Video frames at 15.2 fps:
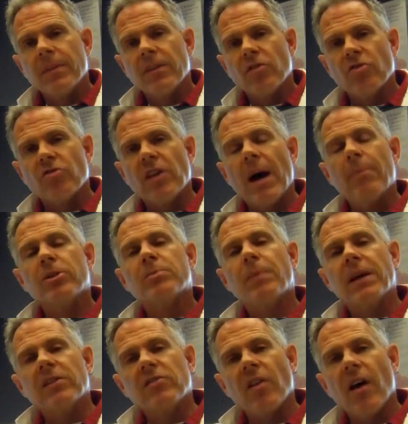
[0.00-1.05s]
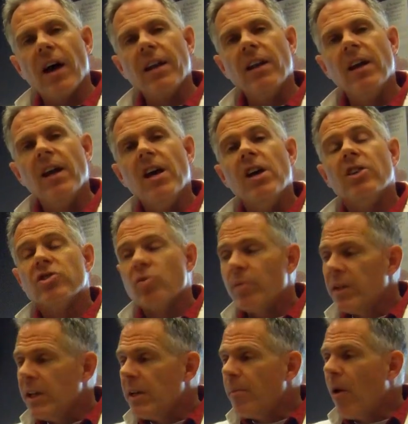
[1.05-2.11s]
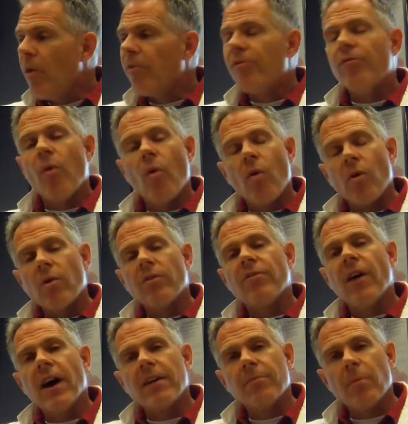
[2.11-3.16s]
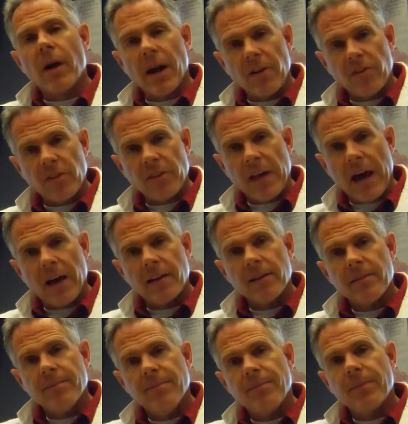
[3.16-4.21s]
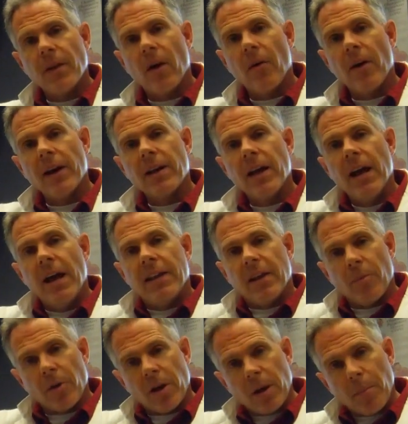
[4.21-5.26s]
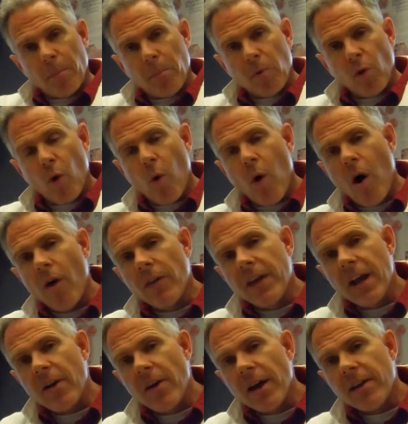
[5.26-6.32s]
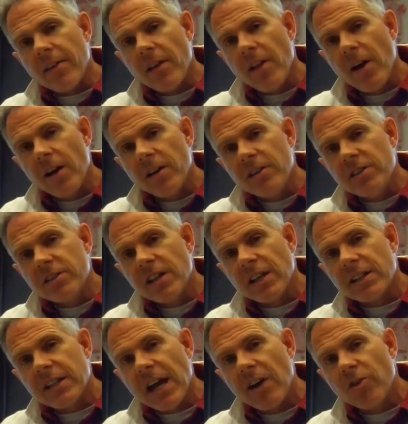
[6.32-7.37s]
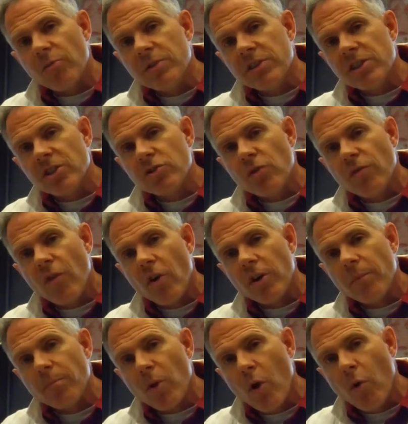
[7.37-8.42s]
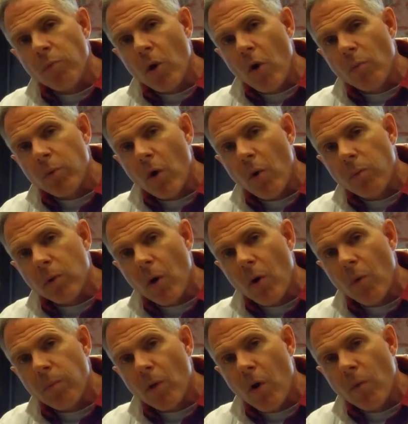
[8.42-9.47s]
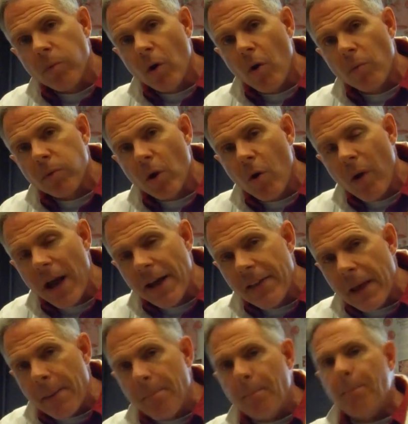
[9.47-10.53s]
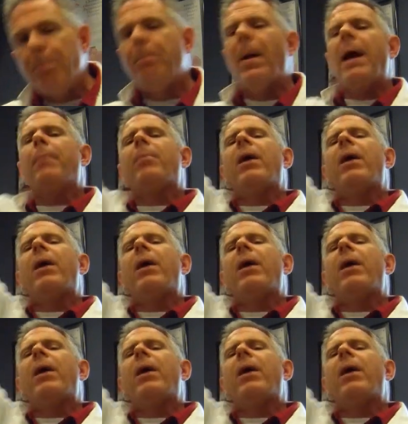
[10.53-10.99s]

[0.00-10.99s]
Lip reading: to establish baseline. So we need about 4 or 5 breaths of that. All right? Then we're going to blow all the air out of the lungs, get down to residual volume, blow, blow, blow, blow, blow, blow, blow, and then big